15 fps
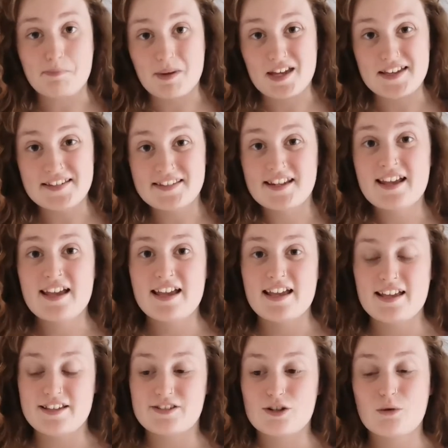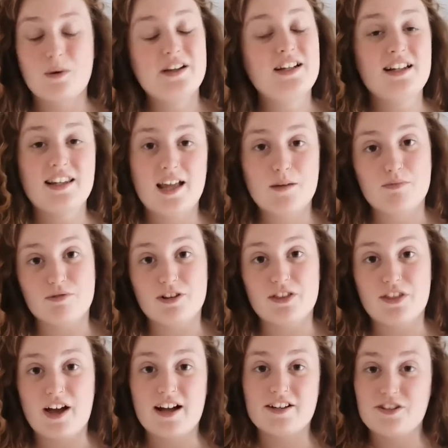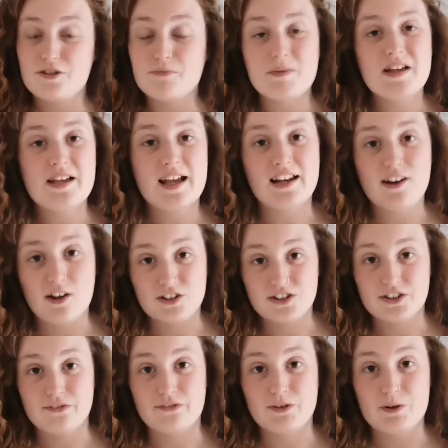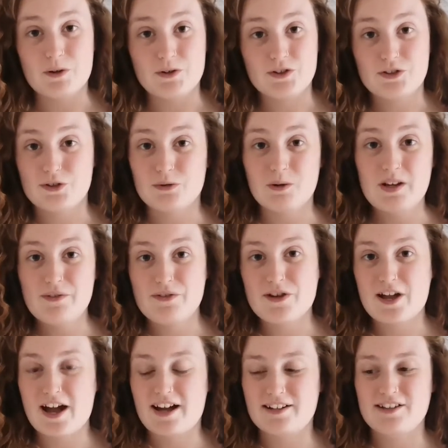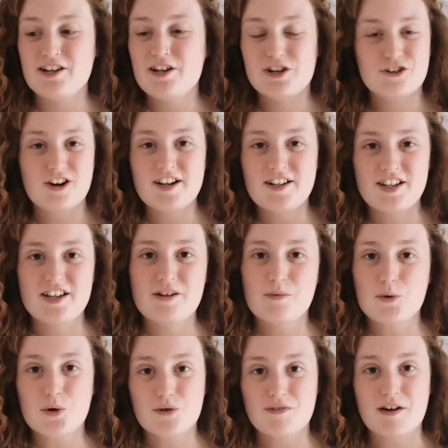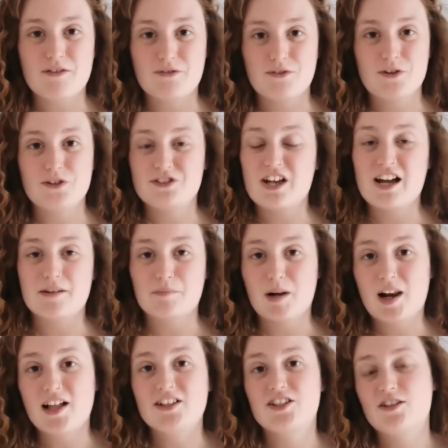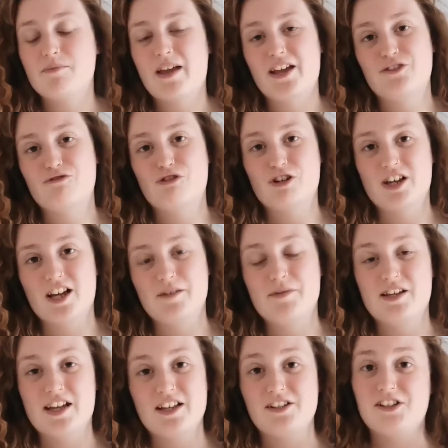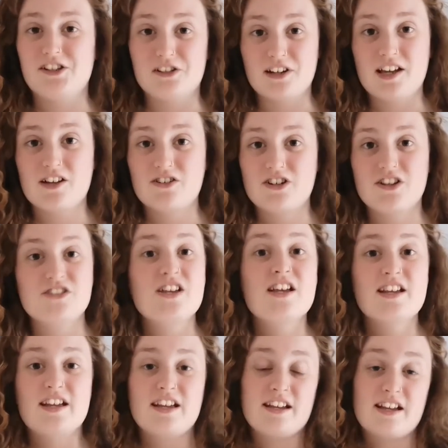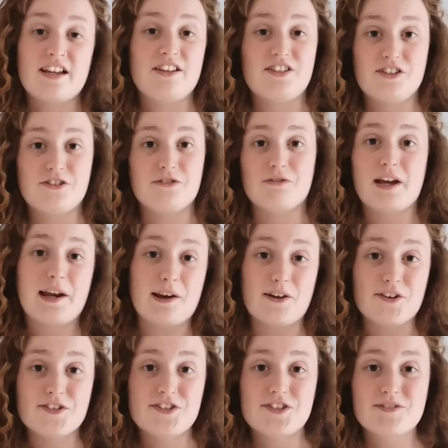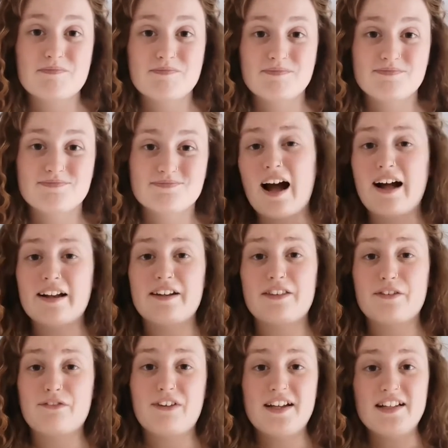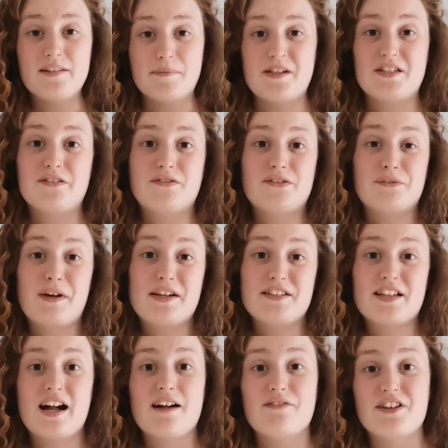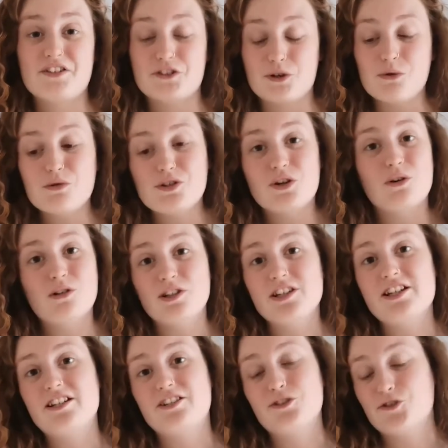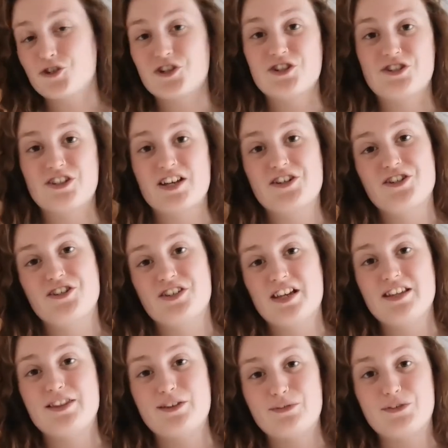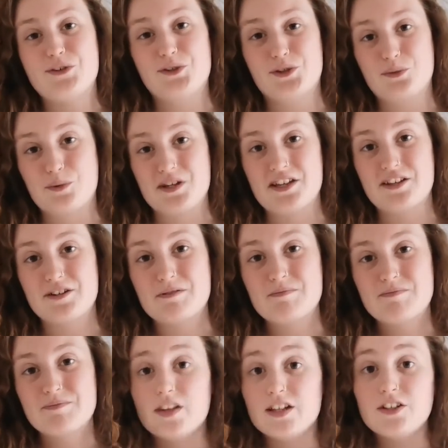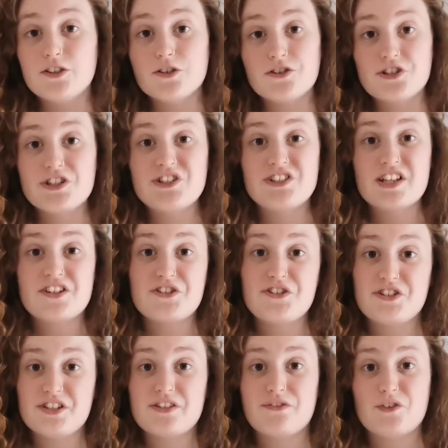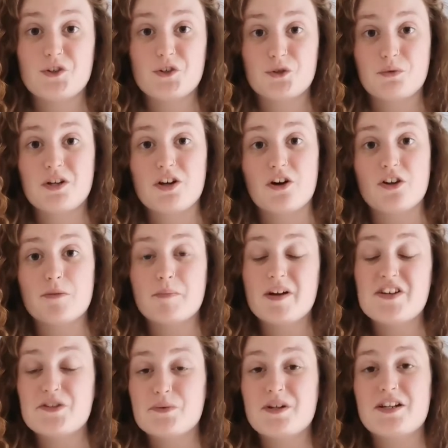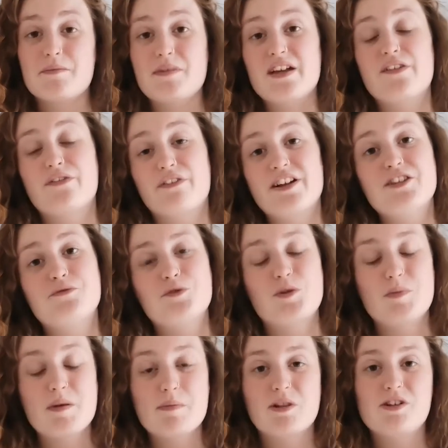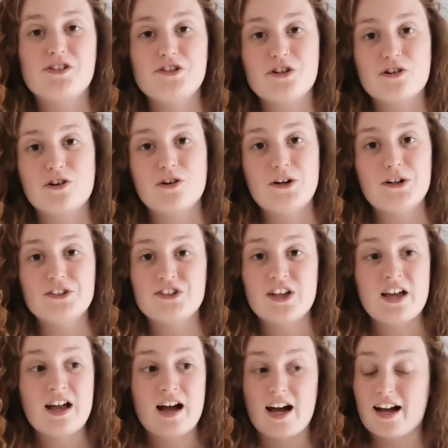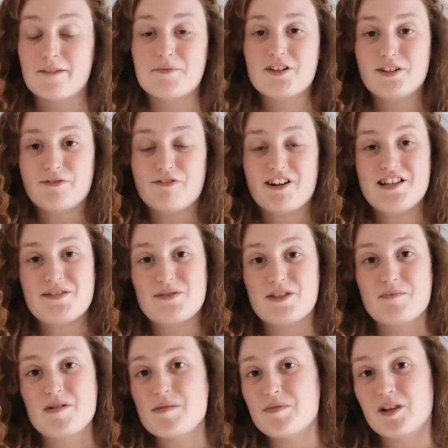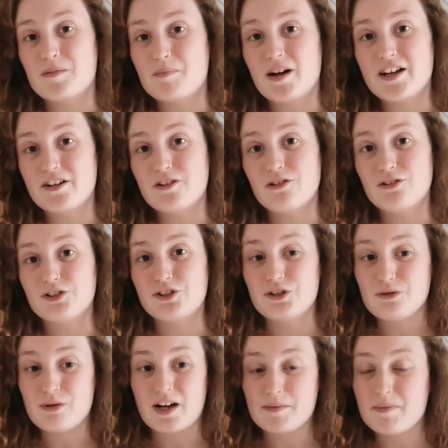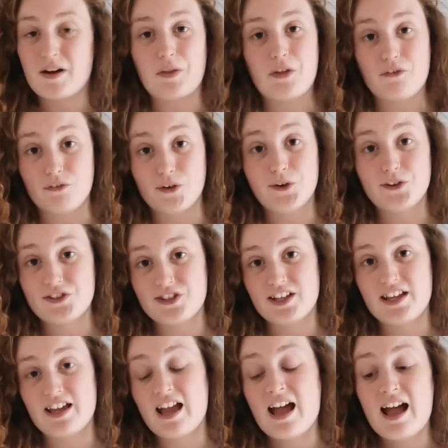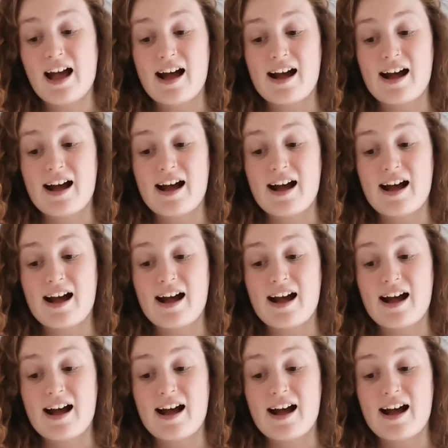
is based, is quite a labyrinth and you may get lost at first. So if you can, try and take a walk around first and plan some extra time to get to your lectures in case you do get lost. And the final piece of advice I have is go to all the induction sessions in the first week. The induction sessions in the first week are the best way to make friends with people on your course. I'm still friends with the people on my course who I met on the first day